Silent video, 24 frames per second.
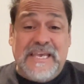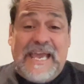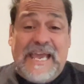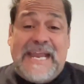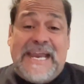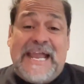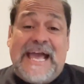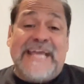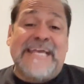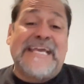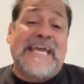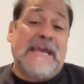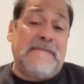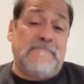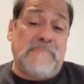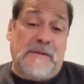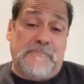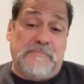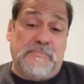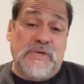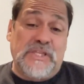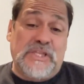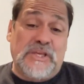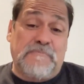And I came
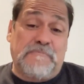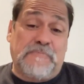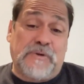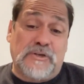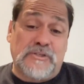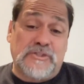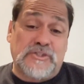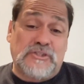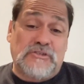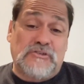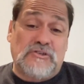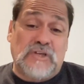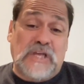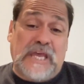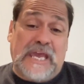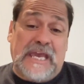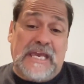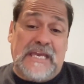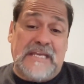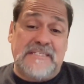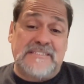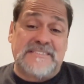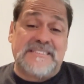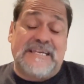up with a personal
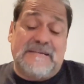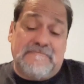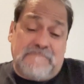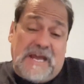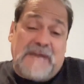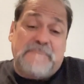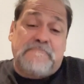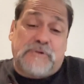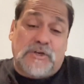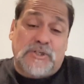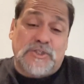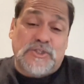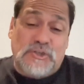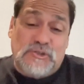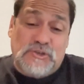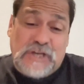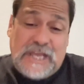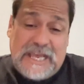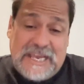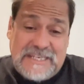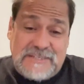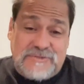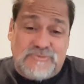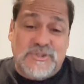case, and my personal
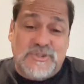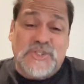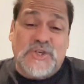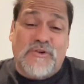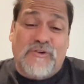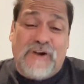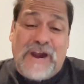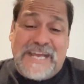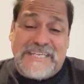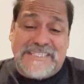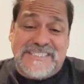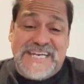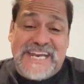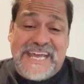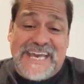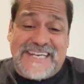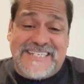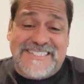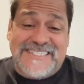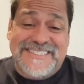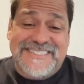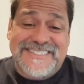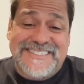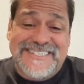case was
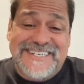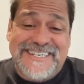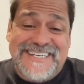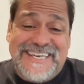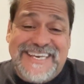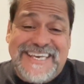HorizonX.